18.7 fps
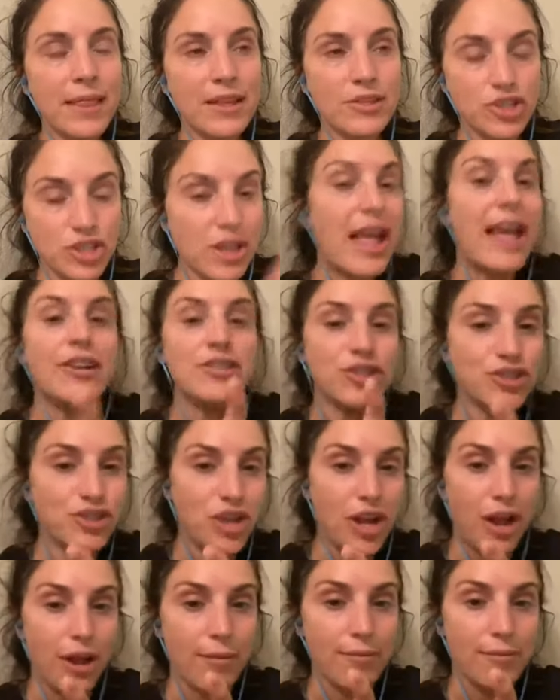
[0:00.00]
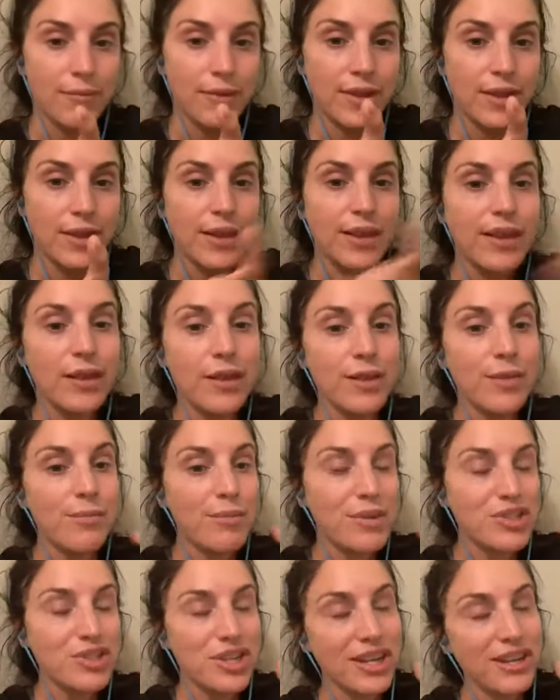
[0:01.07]
She likes her job
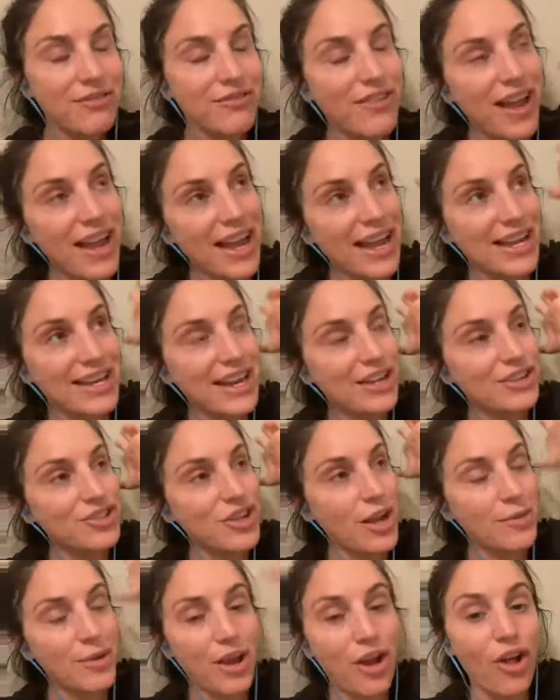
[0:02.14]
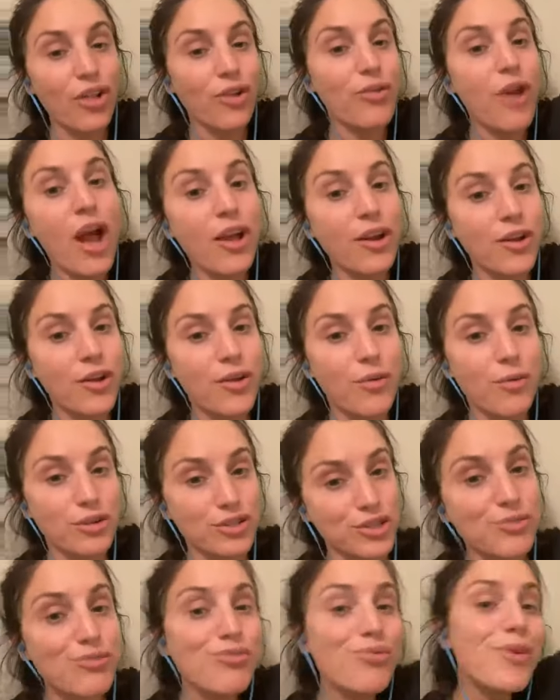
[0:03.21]
but she could find a job in Colorado where
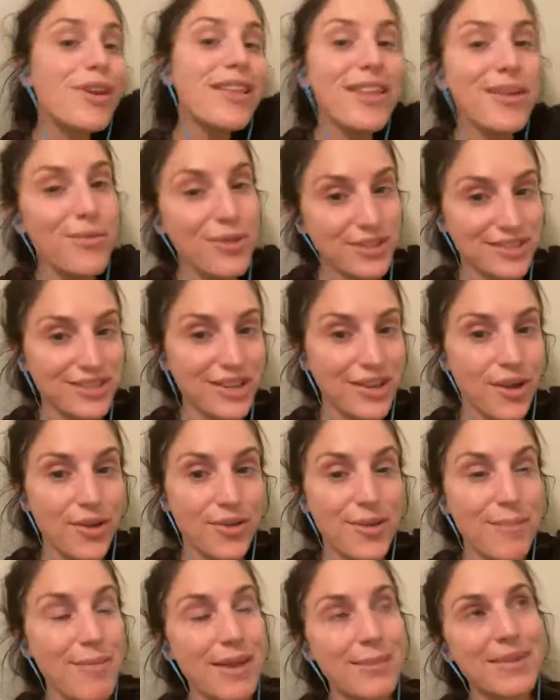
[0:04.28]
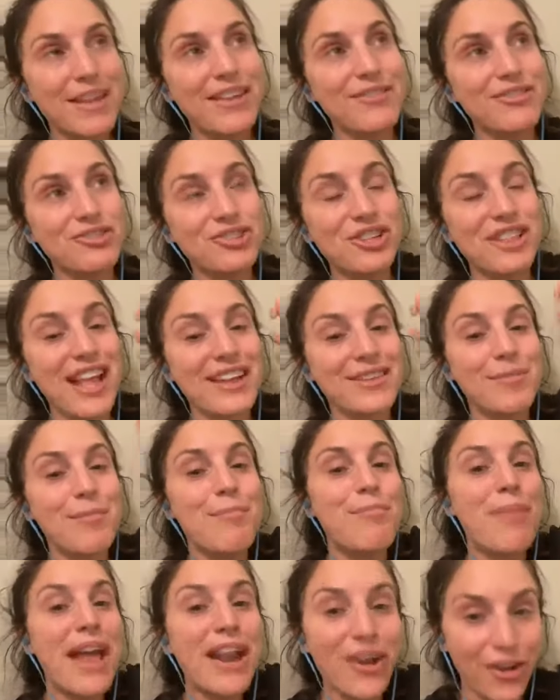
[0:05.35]
she really wants to go that maybe even she liked
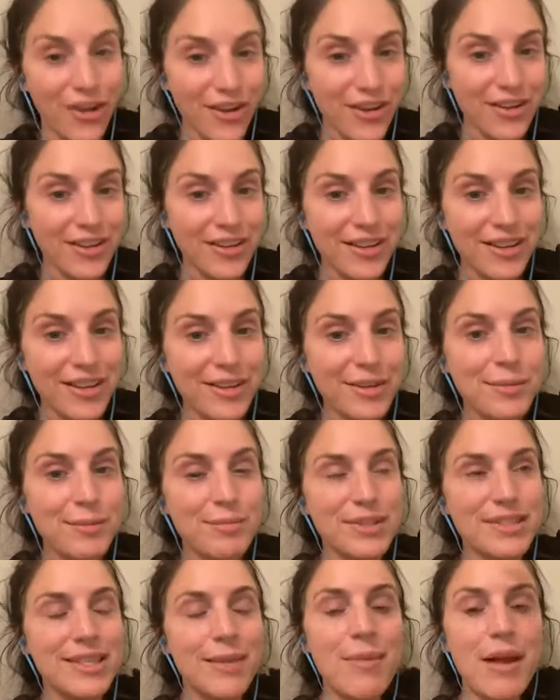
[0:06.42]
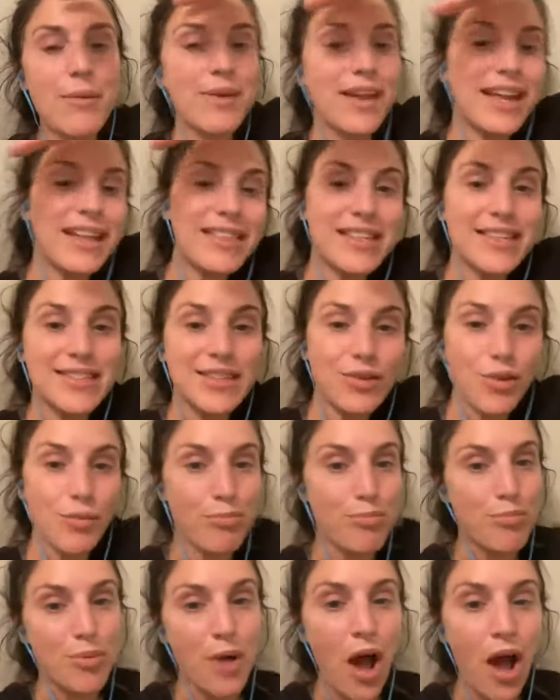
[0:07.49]
better. But somehow we get in this little
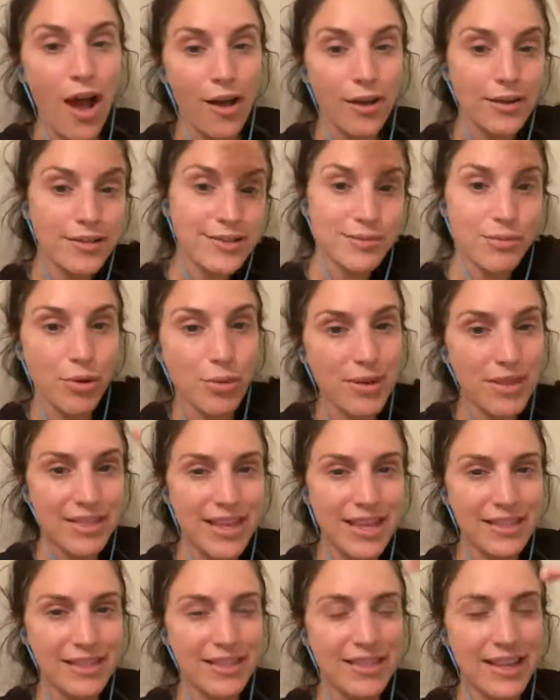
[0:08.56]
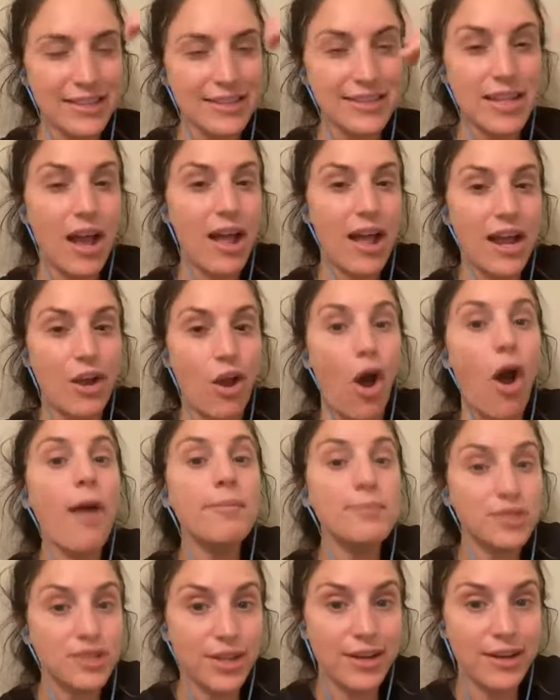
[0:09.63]
box where we think that that's not an
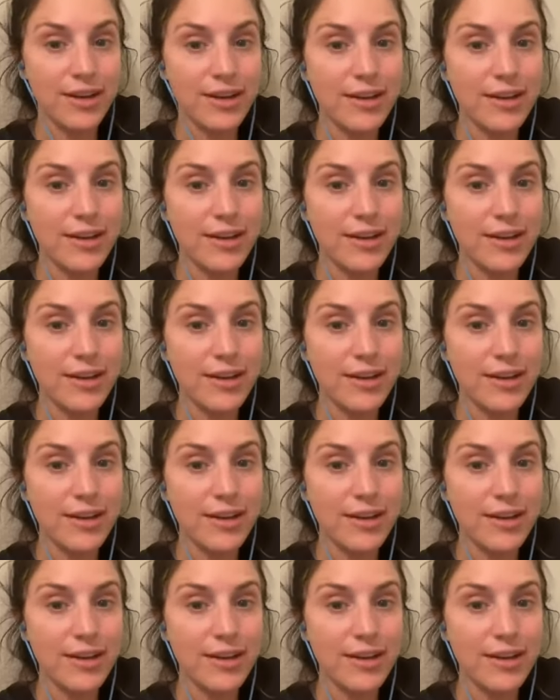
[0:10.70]
option.